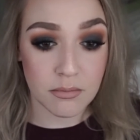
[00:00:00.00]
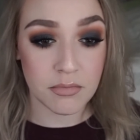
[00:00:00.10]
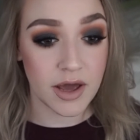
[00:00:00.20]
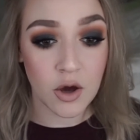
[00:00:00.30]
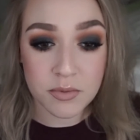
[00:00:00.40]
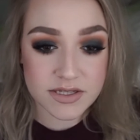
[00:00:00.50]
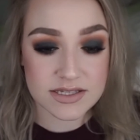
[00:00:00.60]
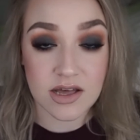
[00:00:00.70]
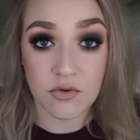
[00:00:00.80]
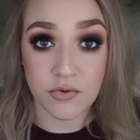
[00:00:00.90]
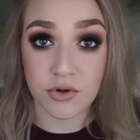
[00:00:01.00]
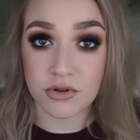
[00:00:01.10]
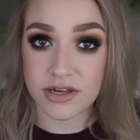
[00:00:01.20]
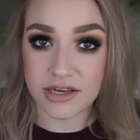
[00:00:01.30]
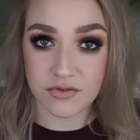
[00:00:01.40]
I hope this is helpful.
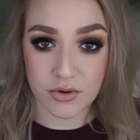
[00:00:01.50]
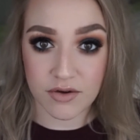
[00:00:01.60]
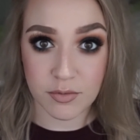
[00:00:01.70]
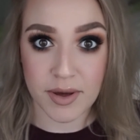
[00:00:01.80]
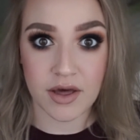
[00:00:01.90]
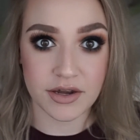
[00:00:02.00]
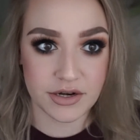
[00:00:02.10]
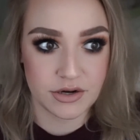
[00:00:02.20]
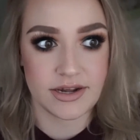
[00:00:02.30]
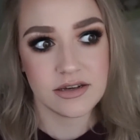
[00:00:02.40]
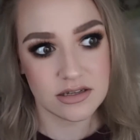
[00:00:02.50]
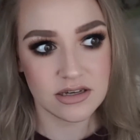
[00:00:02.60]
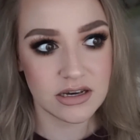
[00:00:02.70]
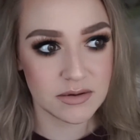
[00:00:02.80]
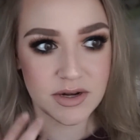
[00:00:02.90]
Like if you have the palette and you're like,
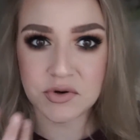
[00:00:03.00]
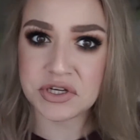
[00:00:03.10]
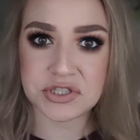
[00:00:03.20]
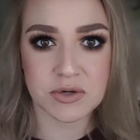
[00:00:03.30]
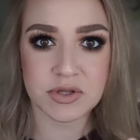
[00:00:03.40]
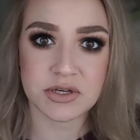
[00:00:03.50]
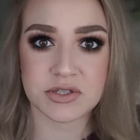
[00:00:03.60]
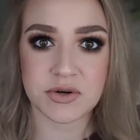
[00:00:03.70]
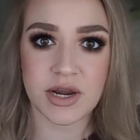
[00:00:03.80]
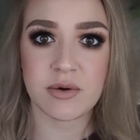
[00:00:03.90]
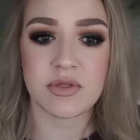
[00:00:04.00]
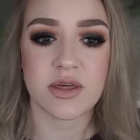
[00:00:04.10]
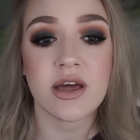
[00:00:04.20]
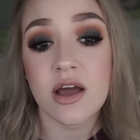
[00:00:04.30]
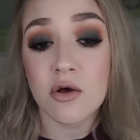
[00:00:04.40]
oh, I'm not really sure what looks to create with
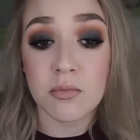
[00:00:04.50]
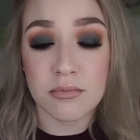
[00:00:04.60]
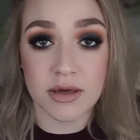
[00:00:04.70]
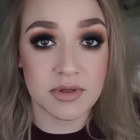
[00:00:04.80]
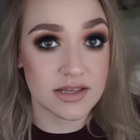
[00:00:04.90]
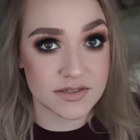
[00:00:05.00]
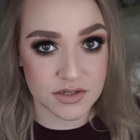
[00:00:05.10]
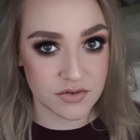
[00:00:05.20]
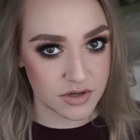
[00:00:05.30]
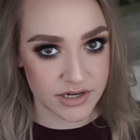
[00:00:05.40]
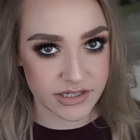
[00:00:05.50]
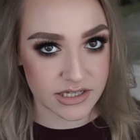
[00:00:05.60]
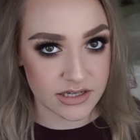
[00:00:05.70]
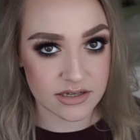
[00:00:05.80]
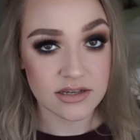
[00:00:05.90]
it. I hope maybe this will give you an
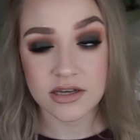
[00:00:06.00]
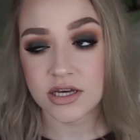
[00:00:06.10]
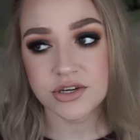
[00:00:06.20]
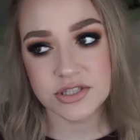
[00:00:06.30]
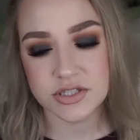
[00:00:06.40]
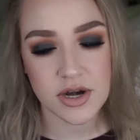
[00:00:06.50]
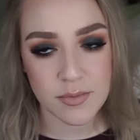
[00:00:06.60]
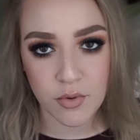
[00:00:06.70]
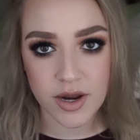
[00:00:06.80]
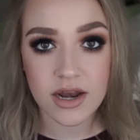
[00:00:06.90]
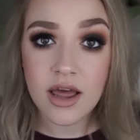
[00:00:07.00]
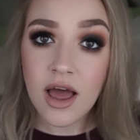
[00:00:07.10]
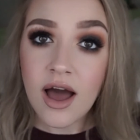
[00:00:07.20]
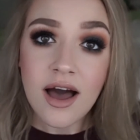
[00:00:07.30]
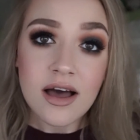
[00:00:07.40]
idea. Good starting point.
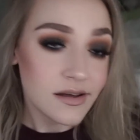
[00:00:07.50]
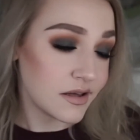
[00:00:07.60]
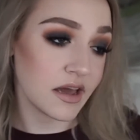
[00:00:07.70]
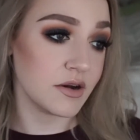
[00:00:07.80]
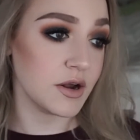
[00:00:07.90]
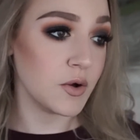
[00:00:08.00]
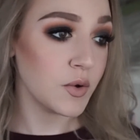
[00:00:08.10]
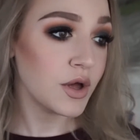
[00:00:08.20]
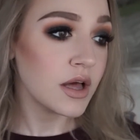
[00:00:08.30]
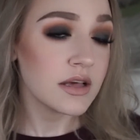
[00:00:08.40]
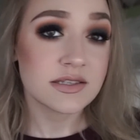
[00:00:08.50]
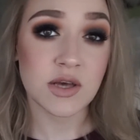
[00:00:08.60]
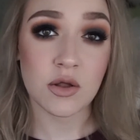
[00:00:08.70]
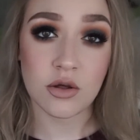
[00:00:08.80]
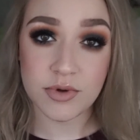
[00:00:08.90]
I don't know.
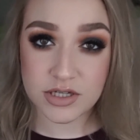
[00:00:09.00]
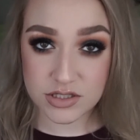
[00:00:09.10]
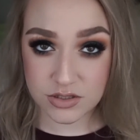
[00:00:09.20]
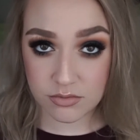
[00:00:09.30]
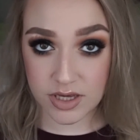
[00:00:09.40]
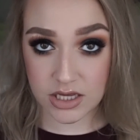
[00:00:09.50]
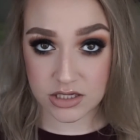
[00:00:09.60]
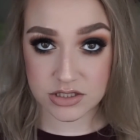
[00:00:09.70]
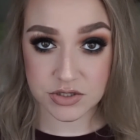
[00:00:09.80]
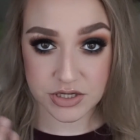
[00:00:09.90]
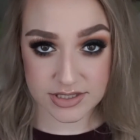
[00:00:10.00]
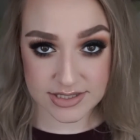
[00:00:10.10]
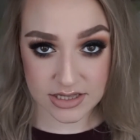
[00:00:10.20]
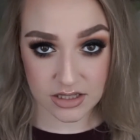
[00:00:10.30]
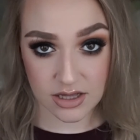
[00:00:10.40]
So let me just zoom in so you can
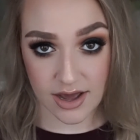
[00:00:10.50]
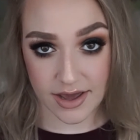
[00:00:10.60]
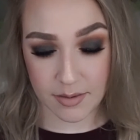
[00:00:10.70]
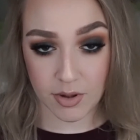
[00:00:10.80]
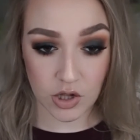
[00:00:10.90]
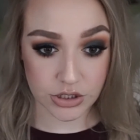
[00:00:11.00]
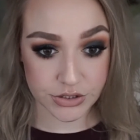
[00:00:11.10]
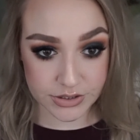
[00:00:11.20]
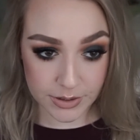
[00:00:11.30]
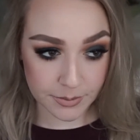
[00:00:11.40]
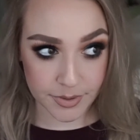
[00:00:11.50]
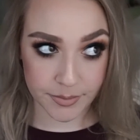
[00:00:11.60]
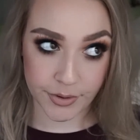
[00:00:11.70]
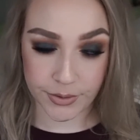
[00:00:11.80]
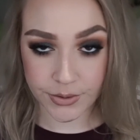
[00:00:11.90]
see the eyeballs a little bit
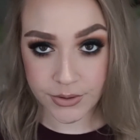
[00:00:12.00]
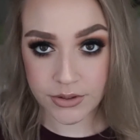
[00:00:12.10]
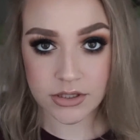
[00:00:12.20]
better.